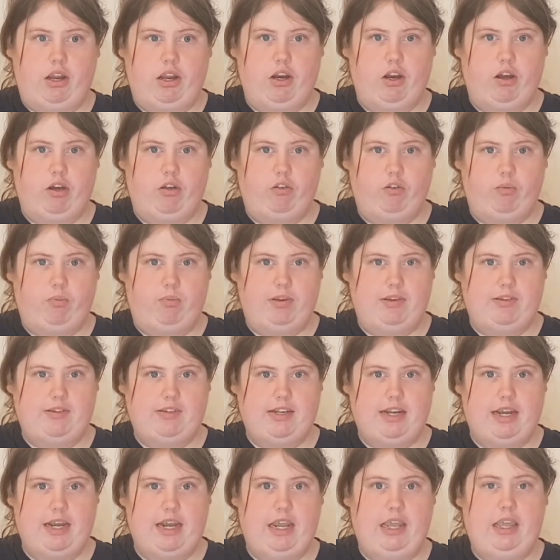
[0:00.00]
can ask them to
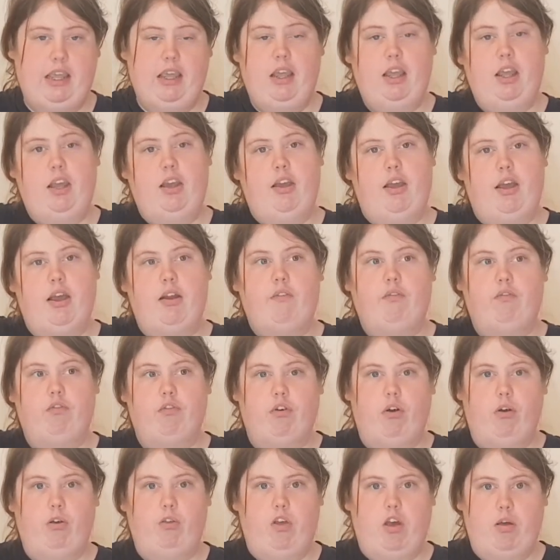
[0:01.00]
stay,
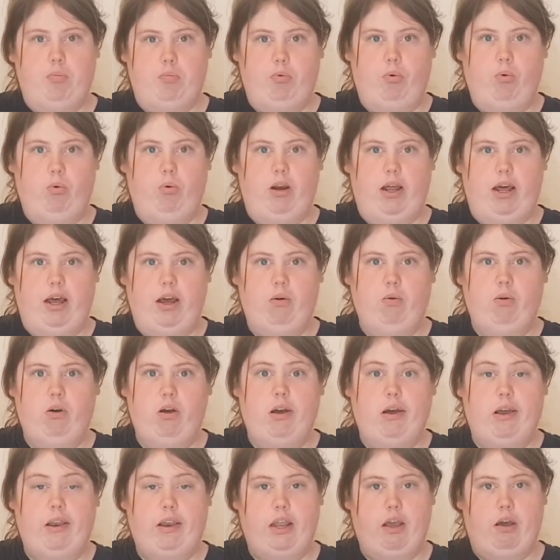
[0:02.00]
throw their ball out.
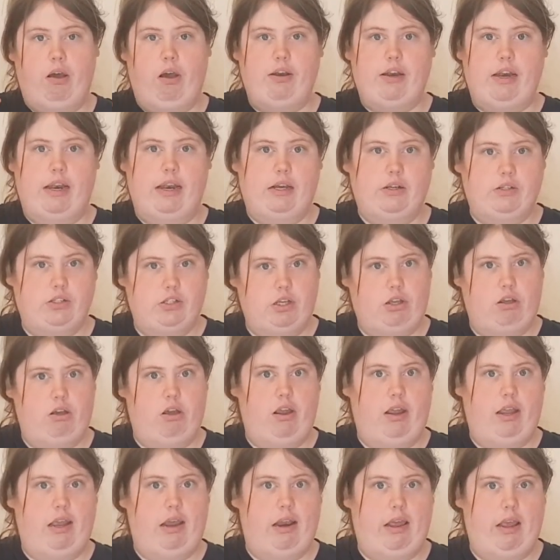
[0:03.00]
They're only allowed to go
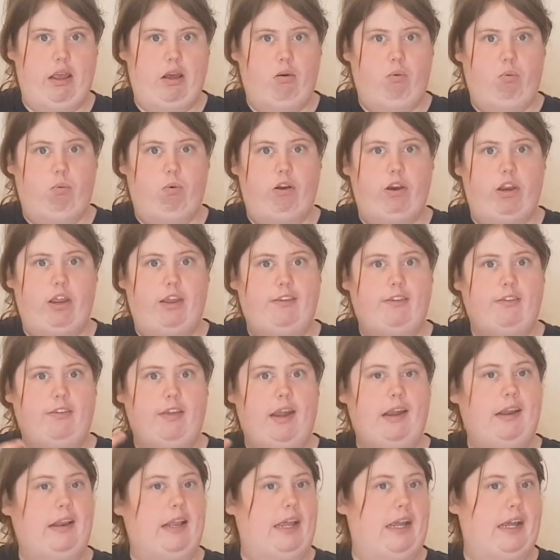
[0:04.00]
and get it when you
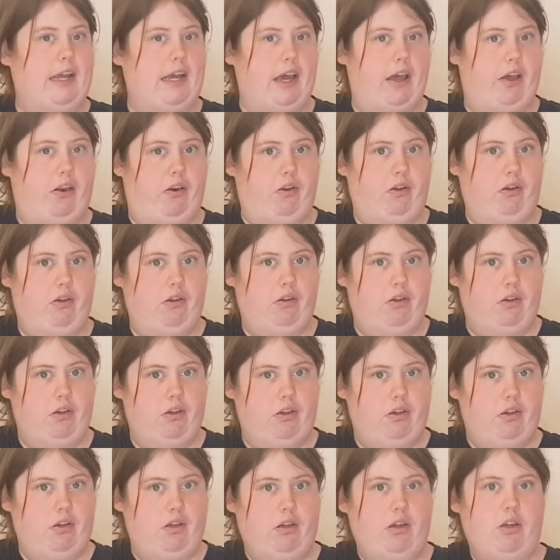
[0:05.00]
say they can.
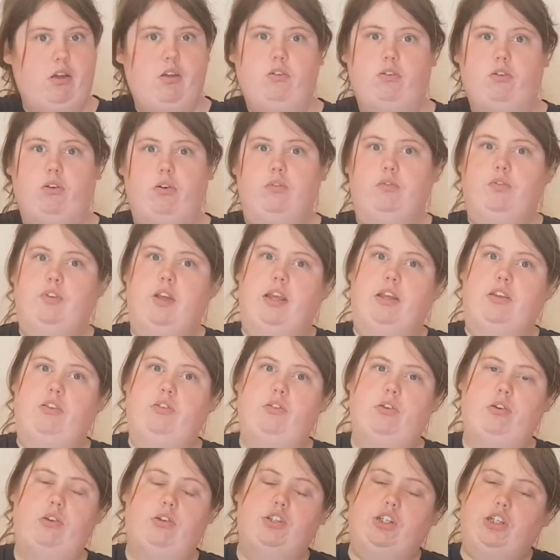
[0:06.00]
So obviously as
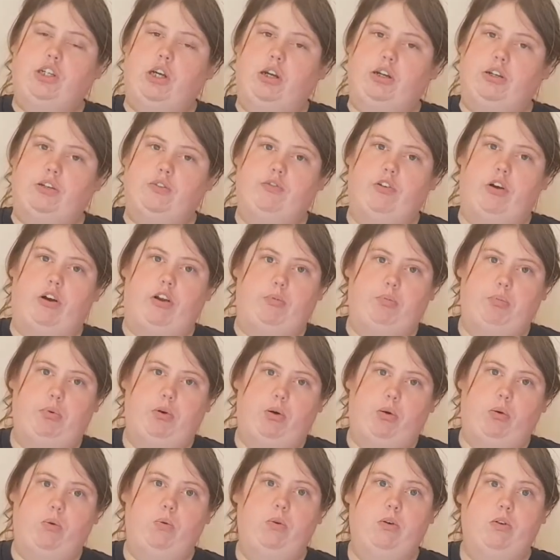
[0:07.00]
soon as you go to throw the
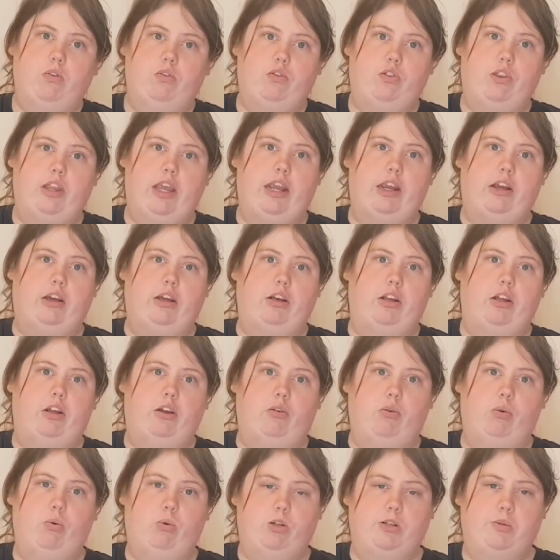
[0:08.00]
ball, they're going to
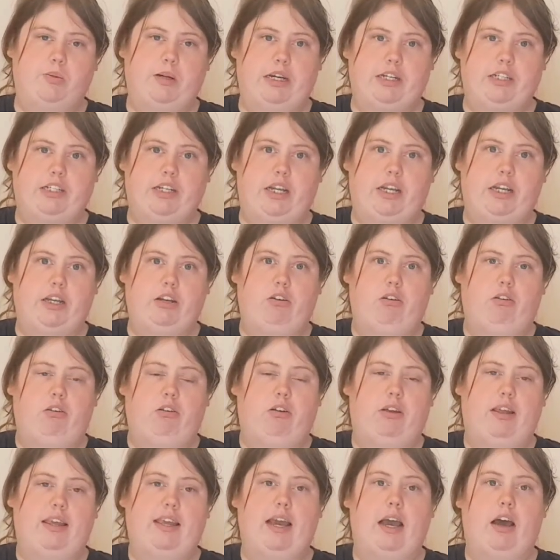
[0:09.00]
automatically
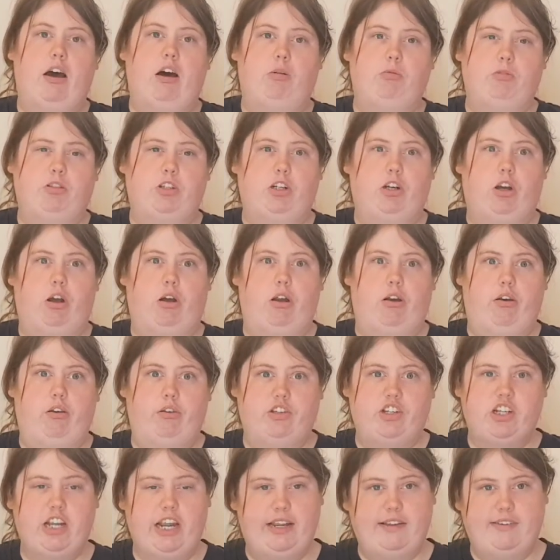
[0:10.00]
get up to go and
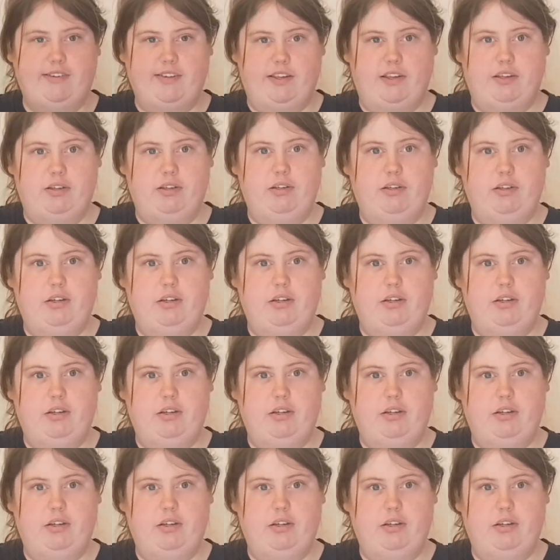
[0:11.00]
chase it.